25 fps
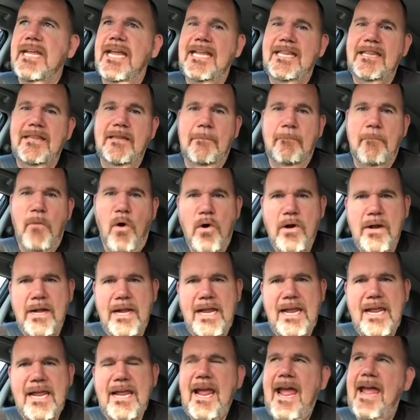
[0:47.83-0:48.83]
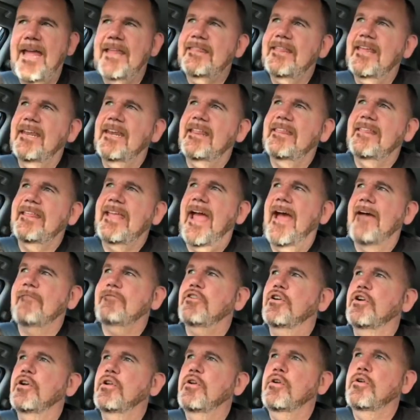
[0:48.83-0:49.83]
in the morning and then in the
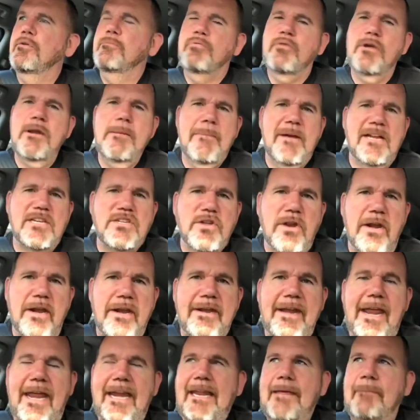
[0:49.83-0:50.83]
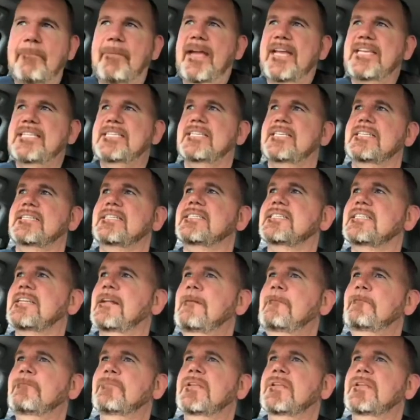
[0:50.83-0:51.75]
afternoon, pretty much on a daily basis.